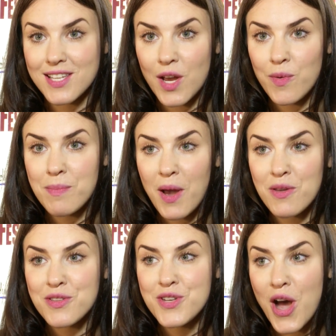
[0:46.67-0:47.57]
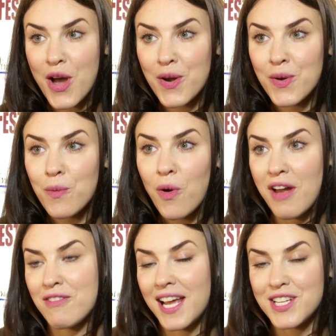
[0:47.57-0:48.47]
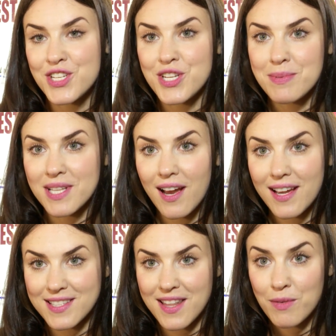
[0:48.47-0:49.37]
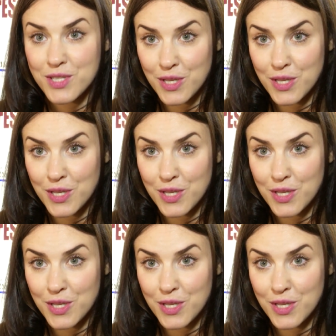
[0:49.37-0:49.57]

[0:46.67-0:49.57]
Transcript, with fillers: so we both know what that relationship's like, so that was